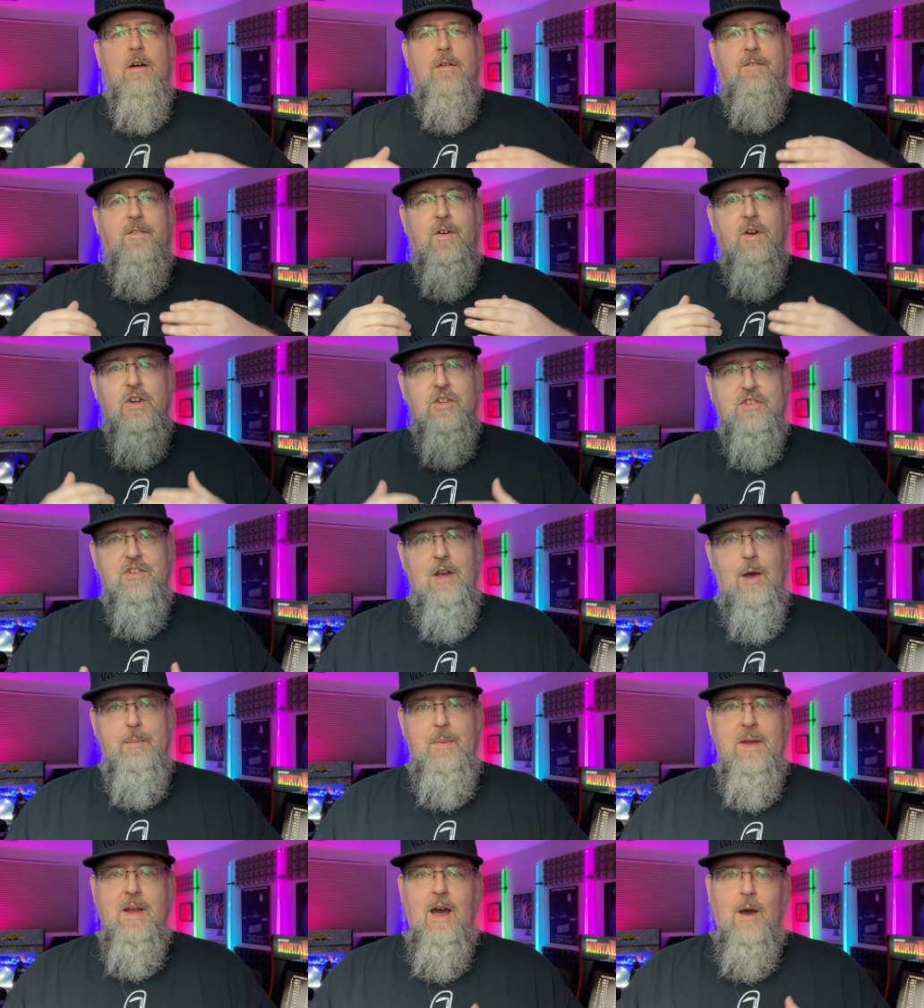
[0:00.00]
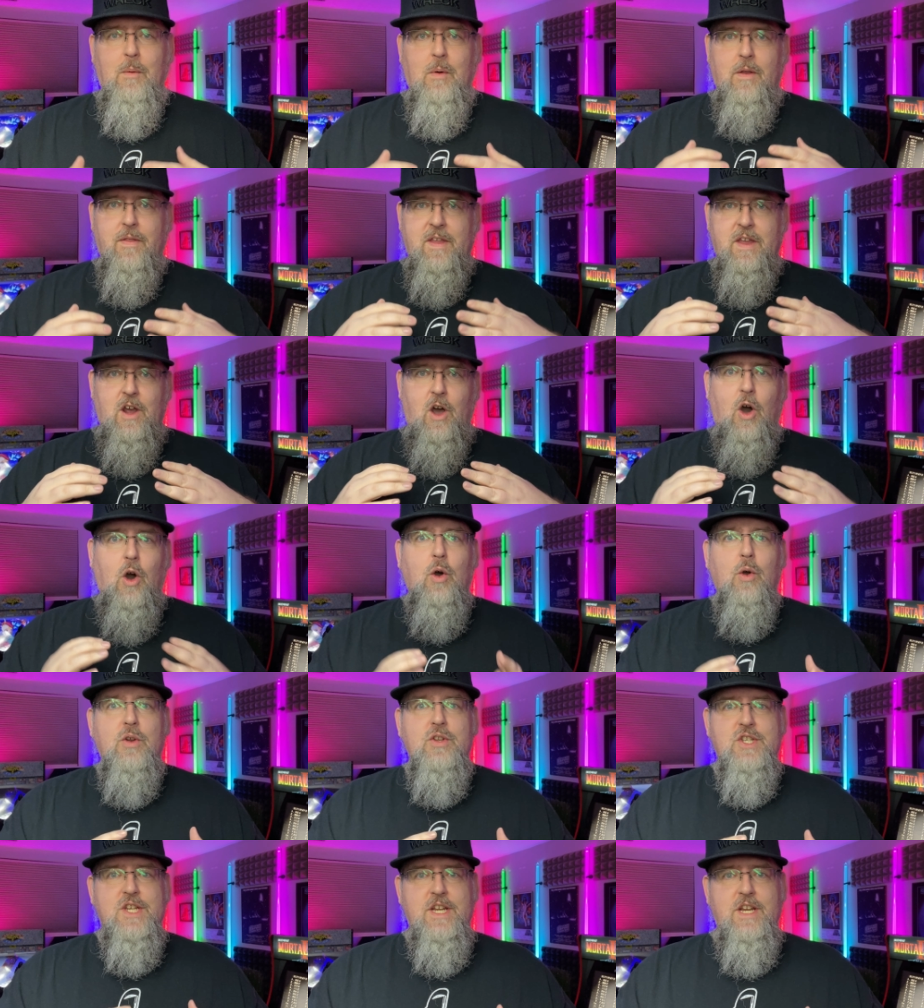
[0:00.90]
First up, we got one of the
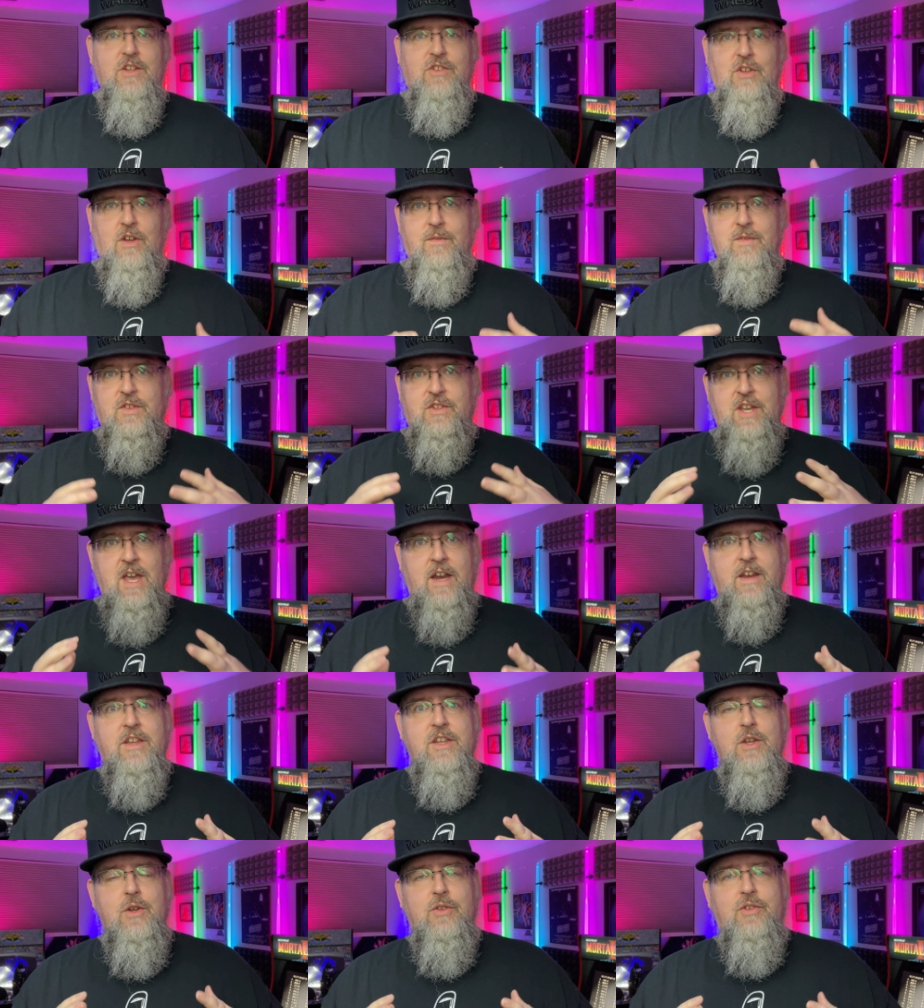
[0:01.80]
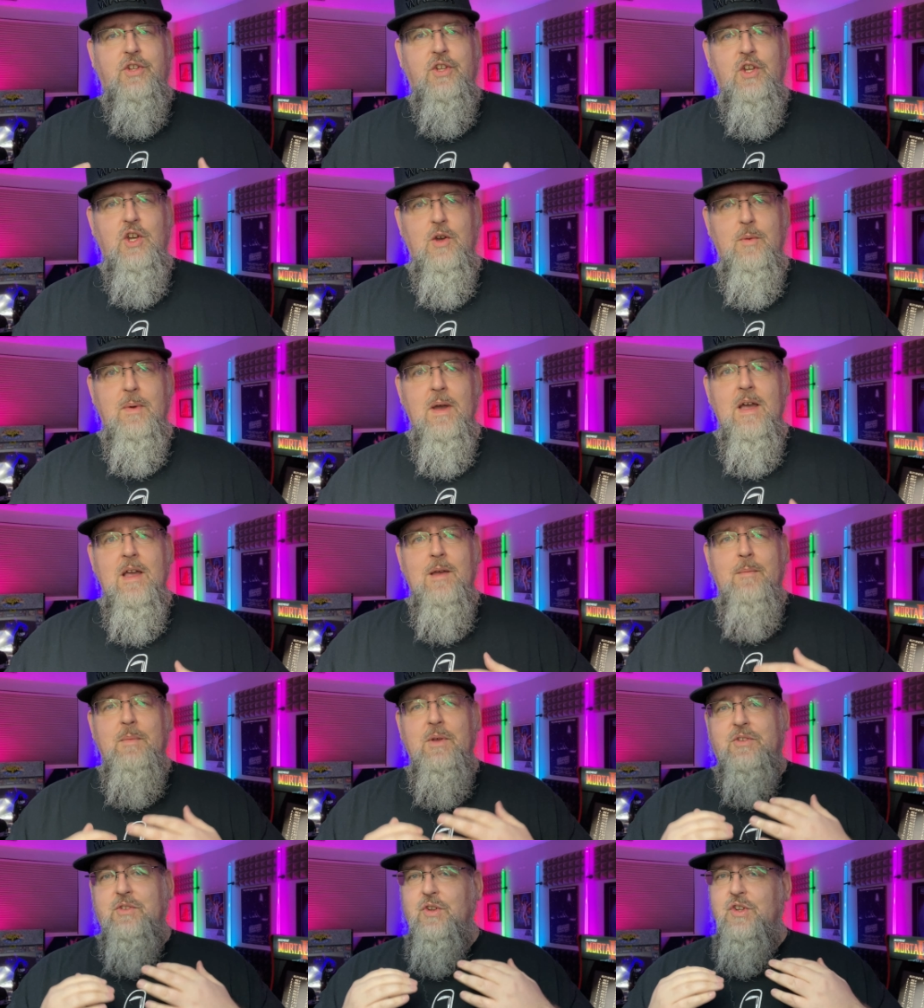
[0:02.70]
OGs on tech YouTube,
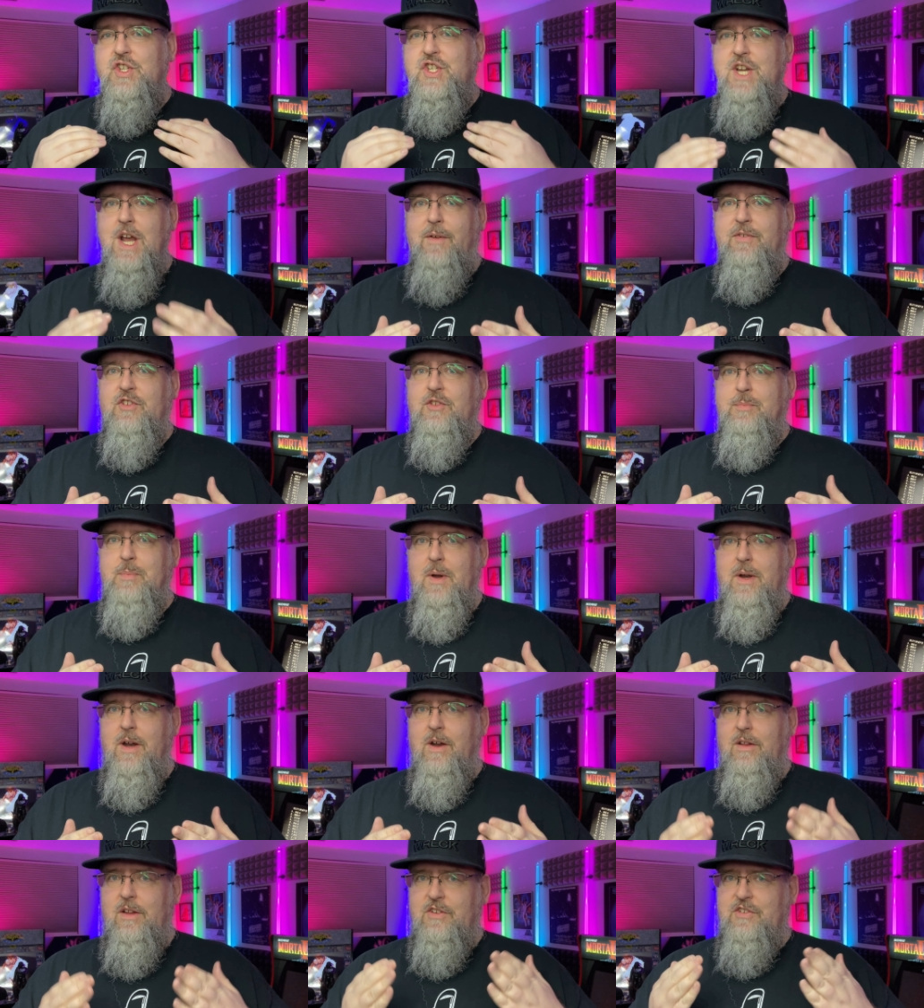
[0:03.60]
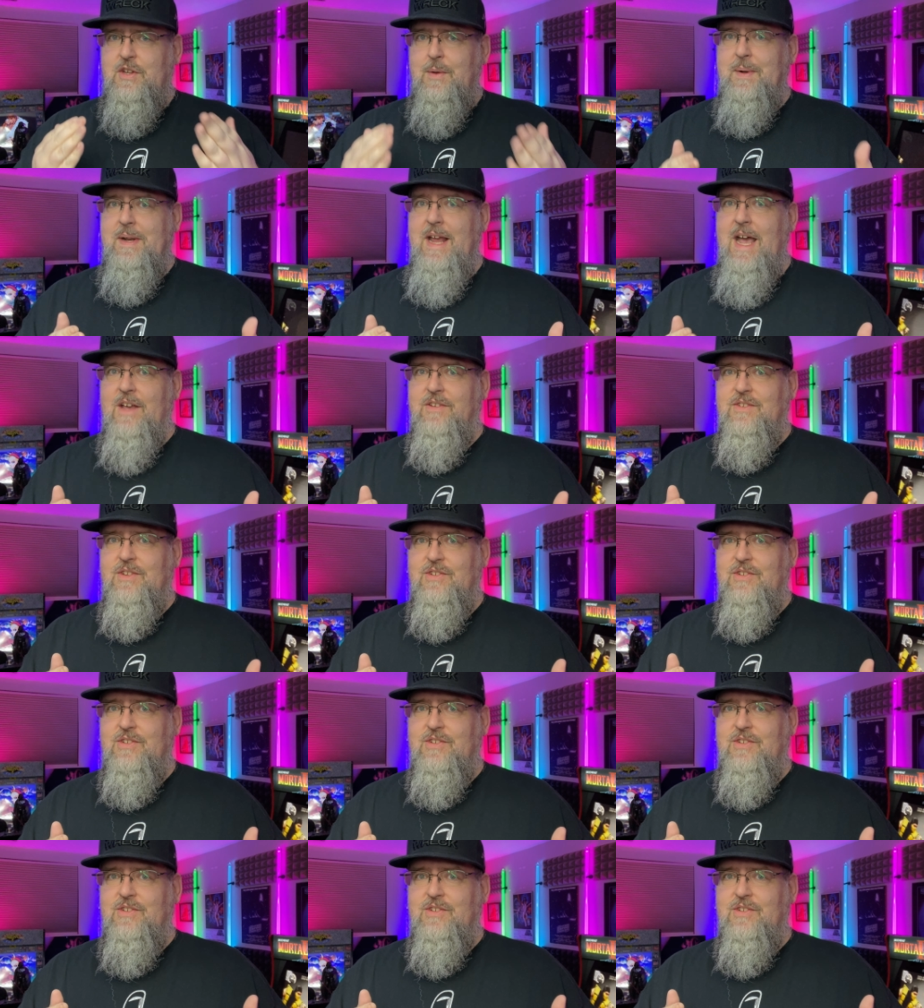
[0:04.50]
Mr. Jeff Springer. Let's see what he has to